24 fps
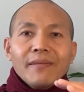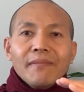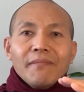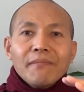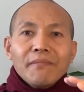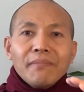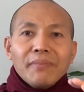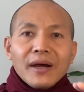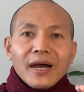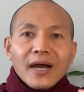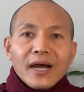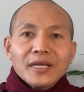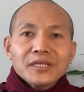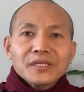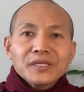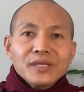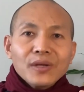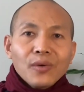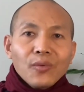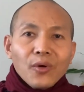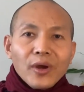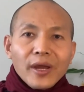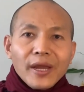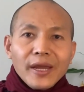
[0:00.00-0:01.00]
passing
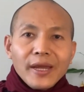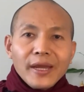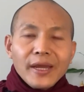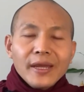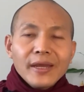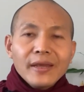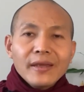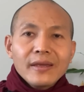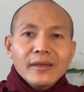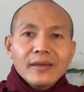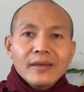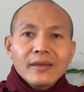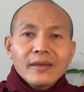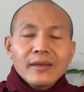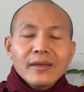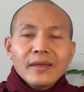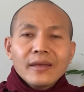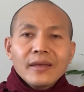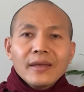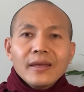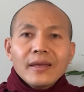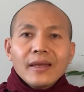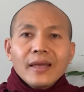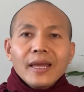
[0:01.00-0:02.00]
away,
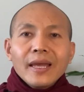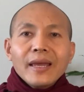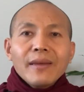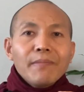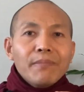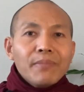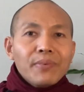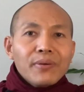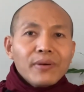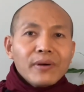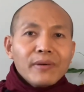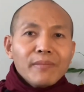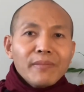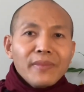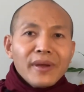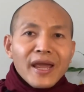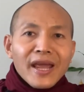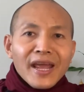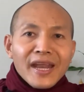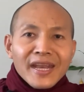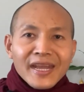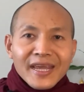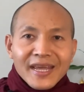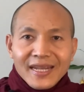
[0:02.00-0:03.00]

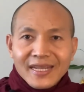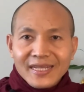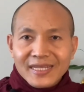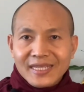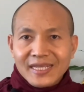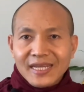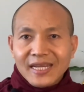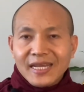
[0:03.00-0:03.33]
impermanent.